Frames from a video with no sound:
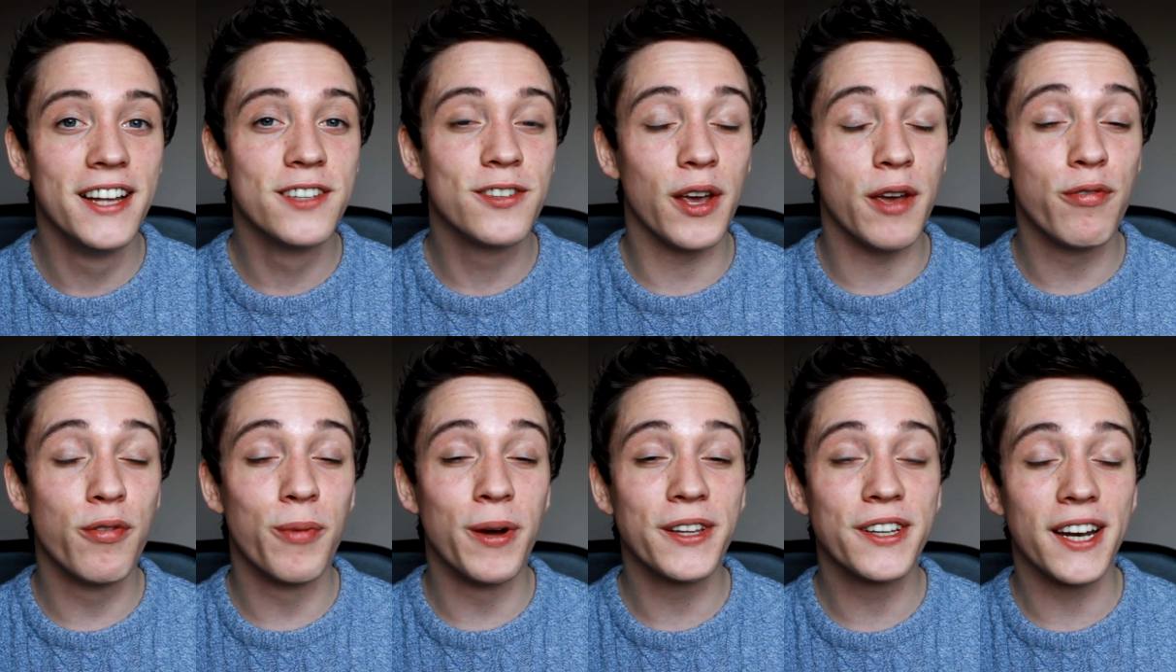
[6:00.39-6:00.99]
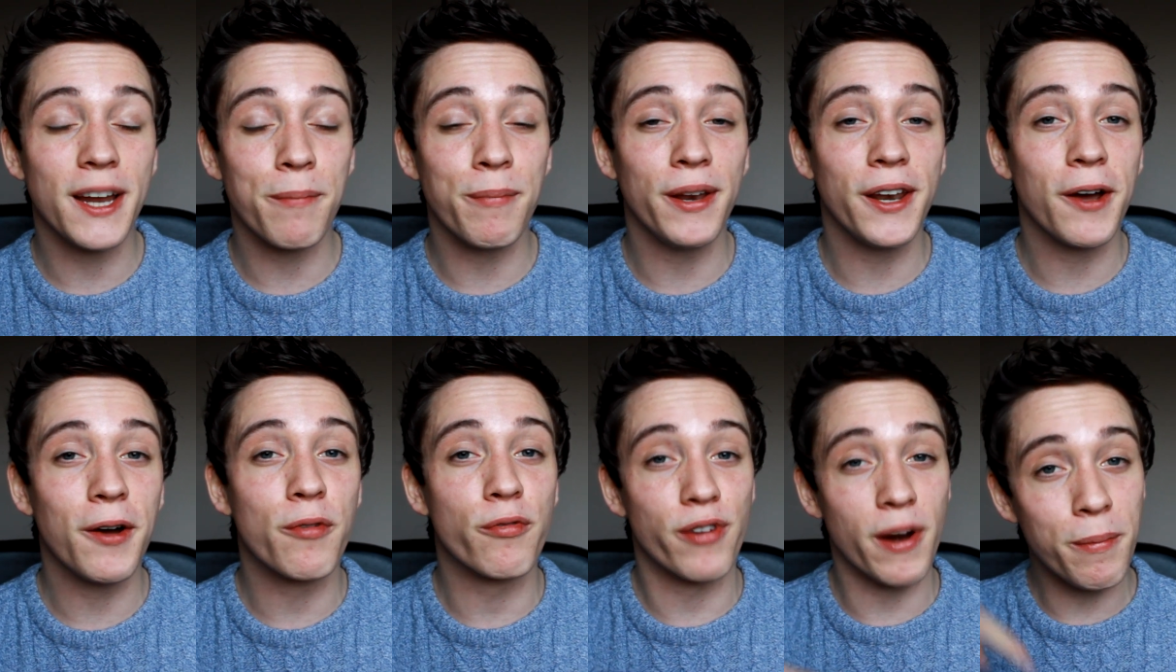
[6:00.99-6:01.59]
So if you want to let me
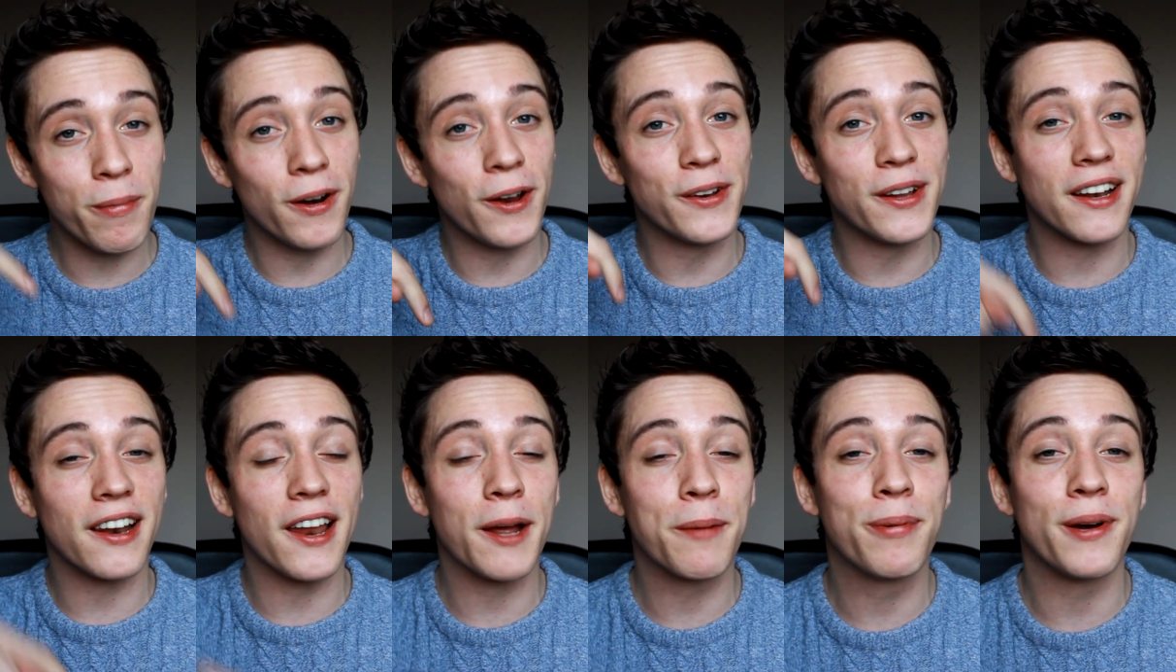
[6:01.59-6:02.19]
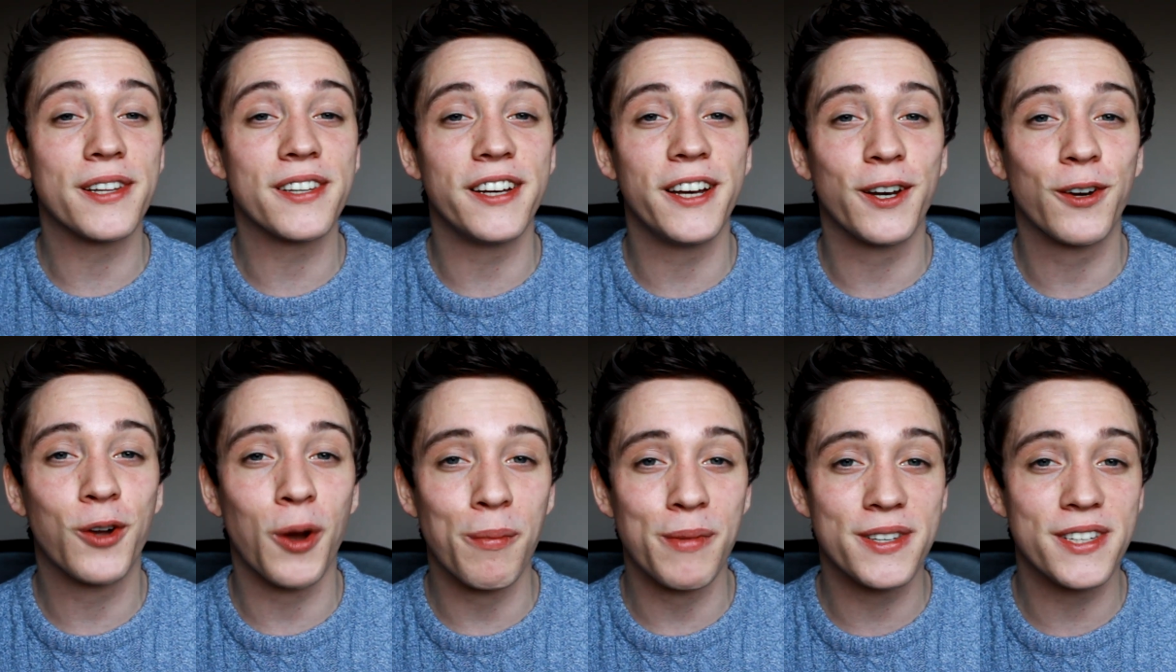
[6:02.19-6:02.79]
know right below that like button in the
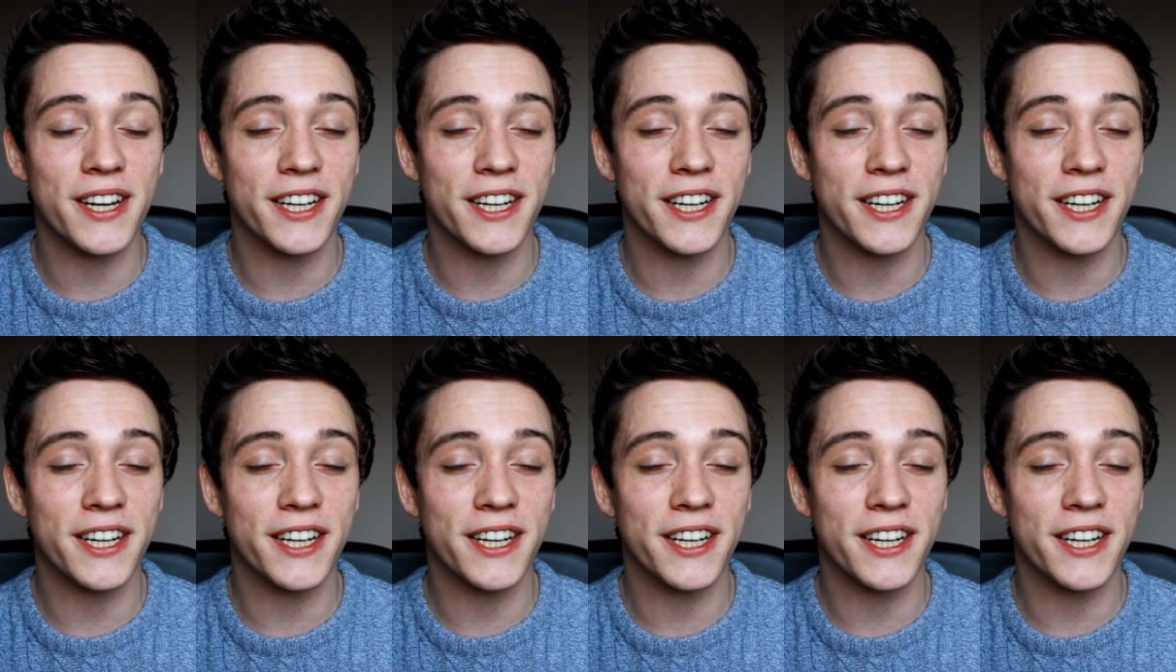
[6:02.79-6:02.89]
comment